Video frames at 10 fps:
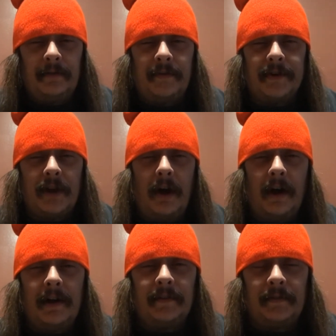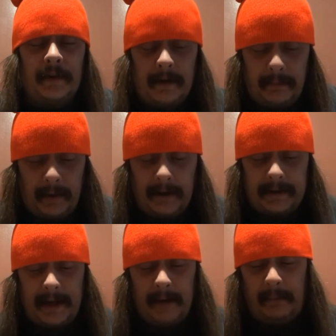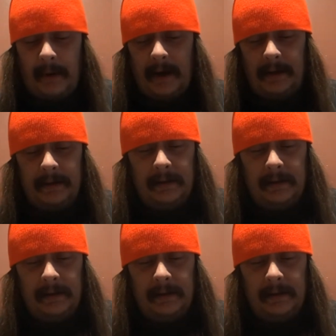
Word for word: for Donna for her birthday, but